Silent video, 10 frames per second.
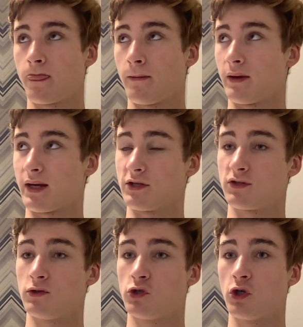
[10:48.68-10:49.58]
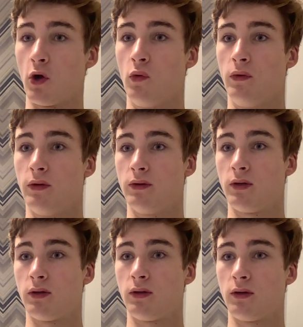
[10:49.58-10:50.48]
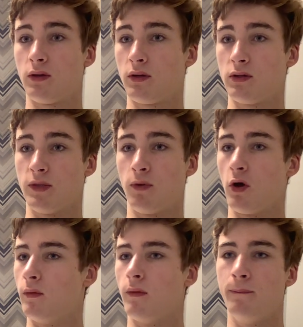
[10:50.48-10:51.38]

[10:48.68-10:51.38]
I guess, shown deployable